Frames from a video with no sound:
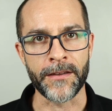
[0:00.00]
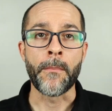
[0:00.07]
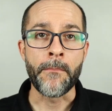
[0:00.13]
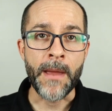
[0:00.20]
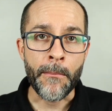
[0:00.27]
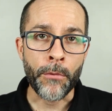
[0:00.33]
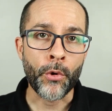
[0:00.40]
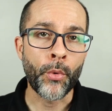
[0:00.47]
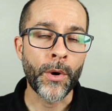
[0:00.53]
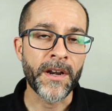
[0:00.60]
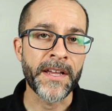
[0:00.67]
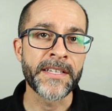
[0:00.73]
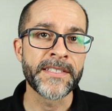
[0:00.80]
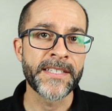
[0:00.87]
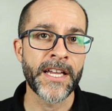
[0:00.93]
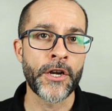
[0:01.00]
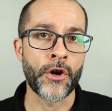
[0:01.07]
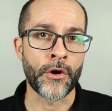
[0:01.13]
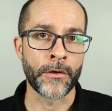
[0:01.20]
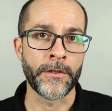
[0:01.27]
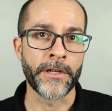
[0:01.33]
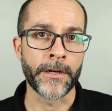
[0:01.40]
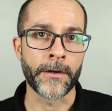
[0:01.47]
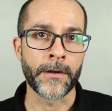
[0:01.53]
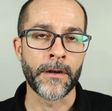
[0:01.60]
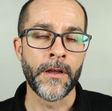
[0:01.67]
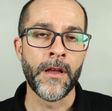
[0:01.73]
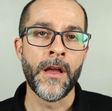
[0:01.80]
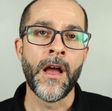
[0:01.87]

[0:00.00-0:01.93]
Remember what I said earlier.